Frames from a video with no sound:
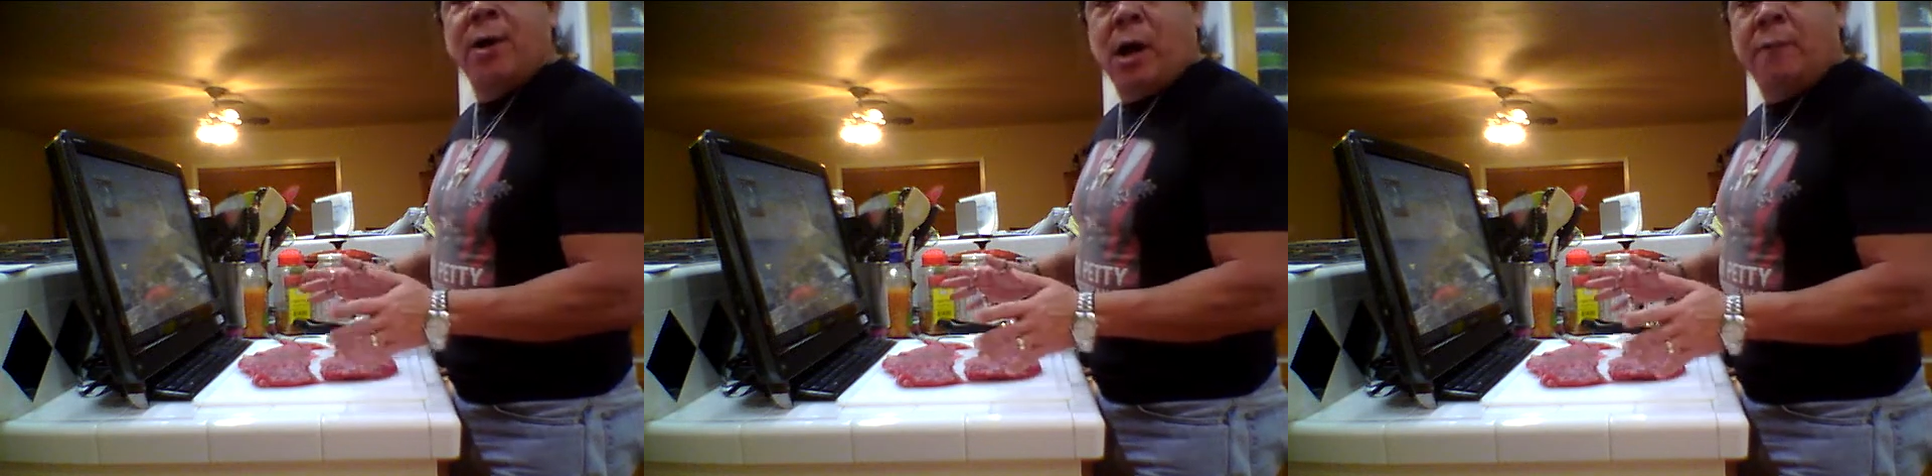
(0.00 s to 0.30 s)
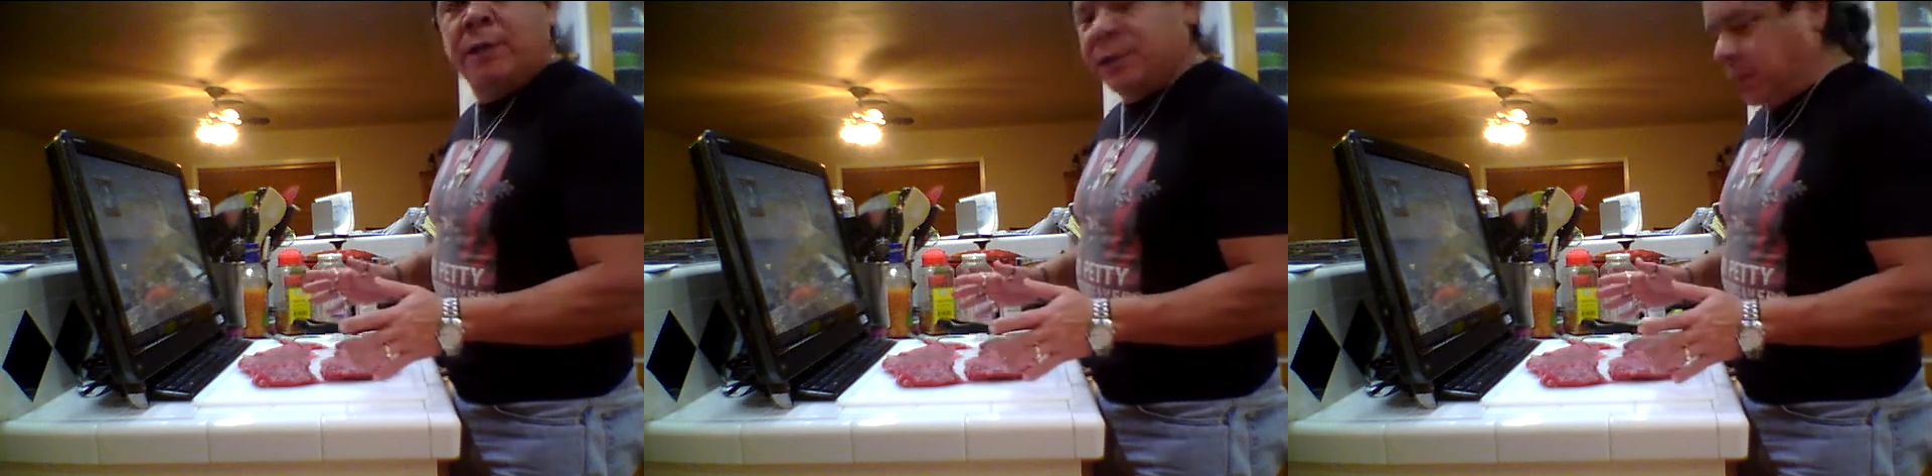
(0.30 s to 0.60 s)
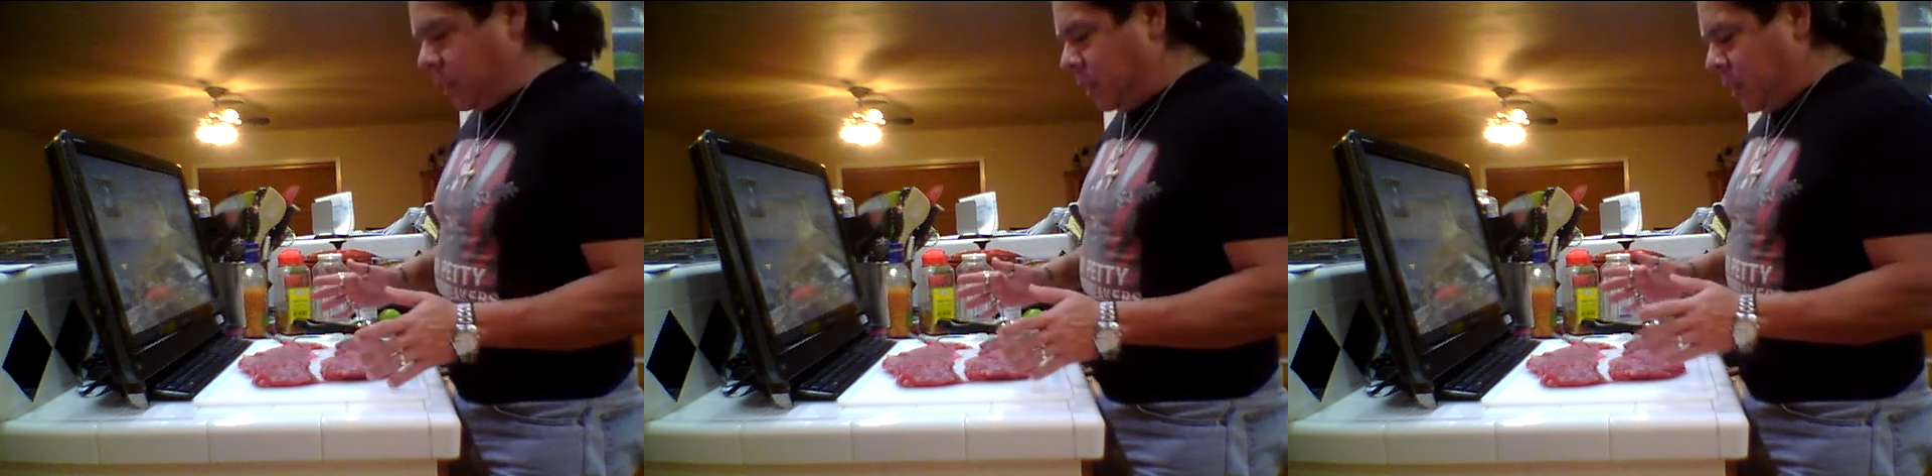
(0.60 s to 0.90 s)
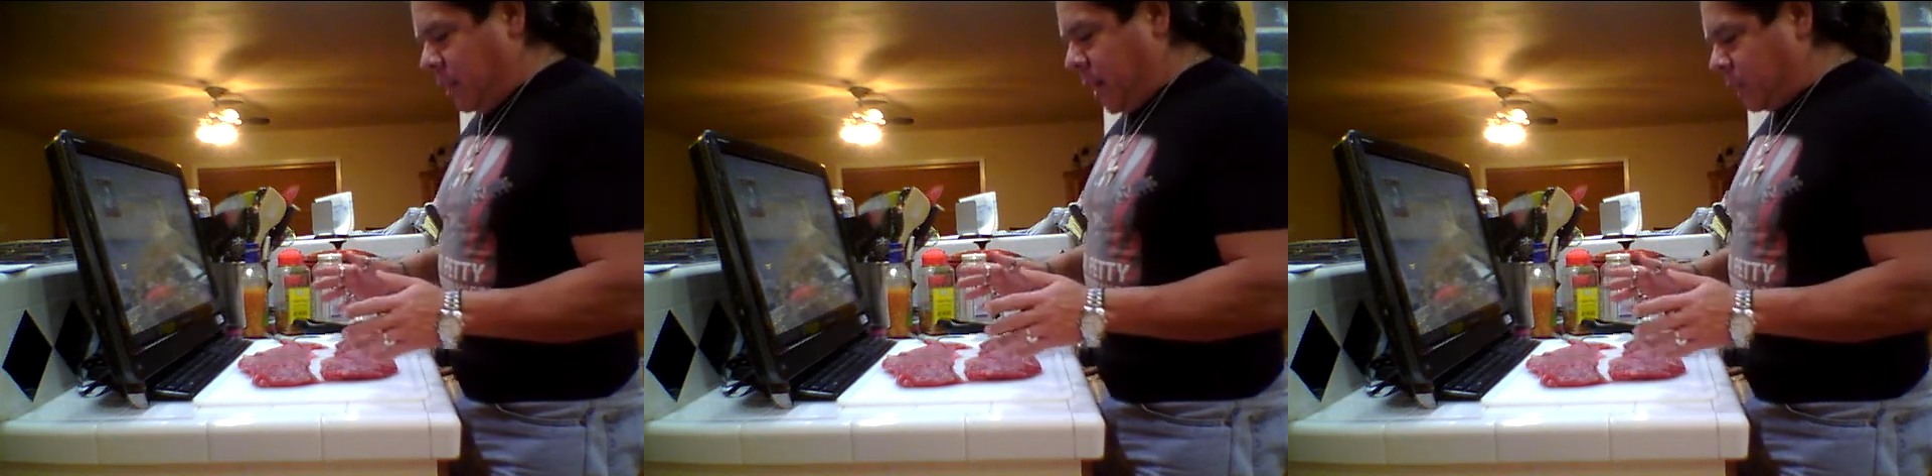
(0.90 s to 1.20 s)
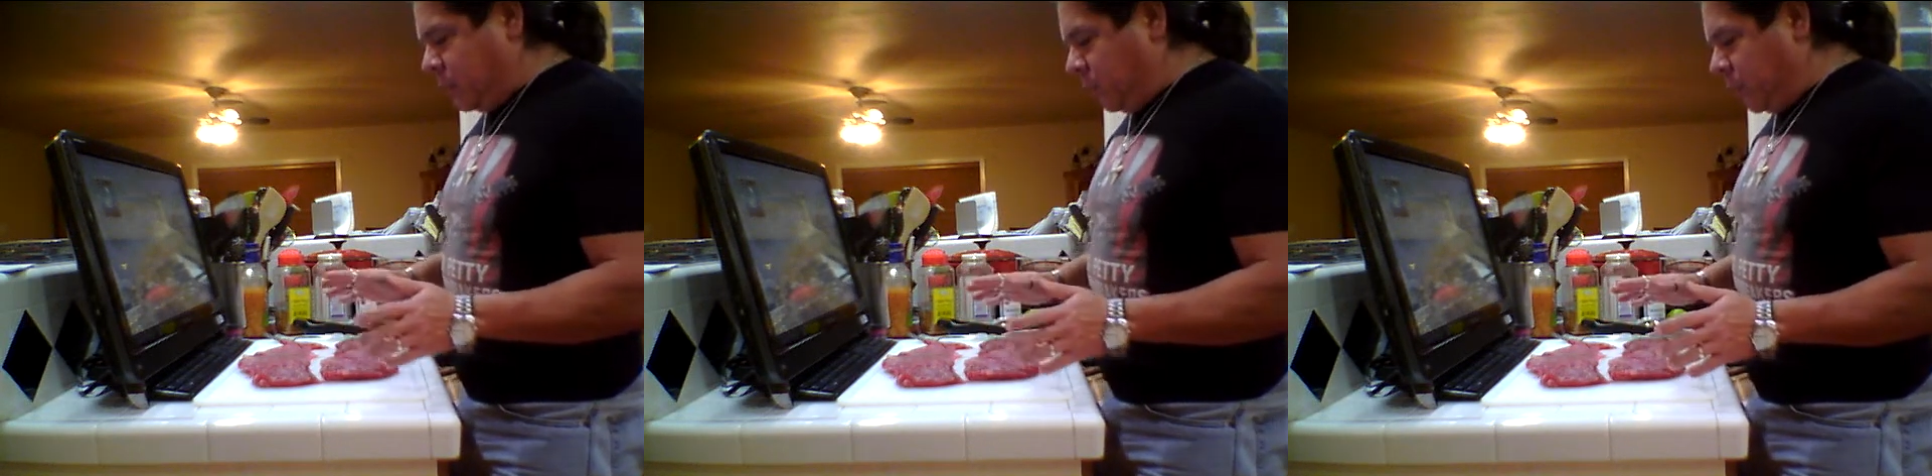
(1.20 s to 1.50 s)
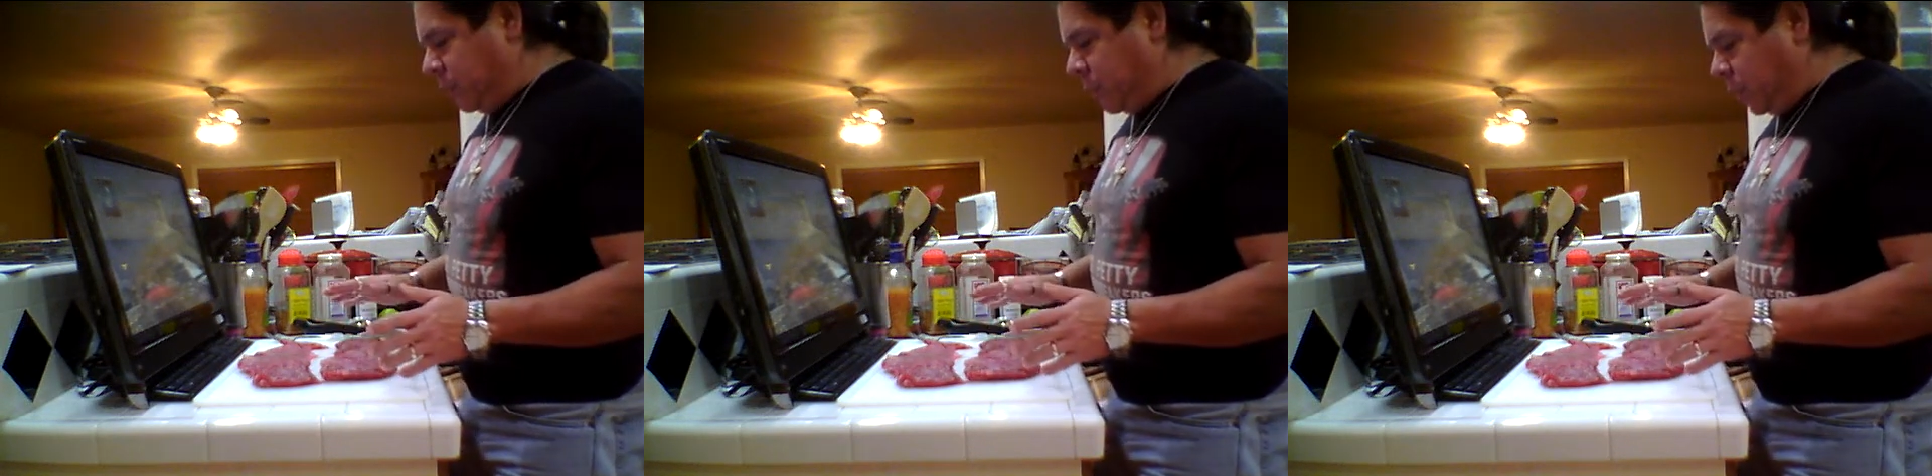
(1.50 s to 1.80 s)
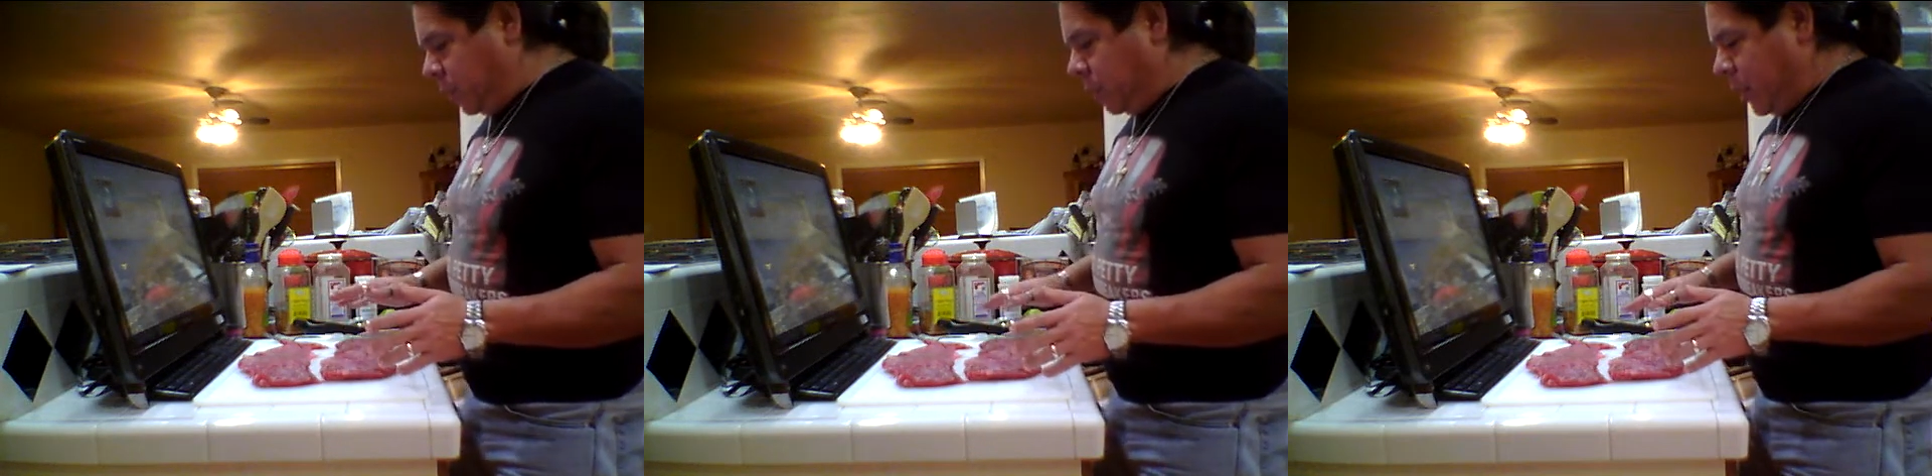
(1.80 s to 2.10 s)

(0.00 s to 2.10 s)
obviously, as you would too.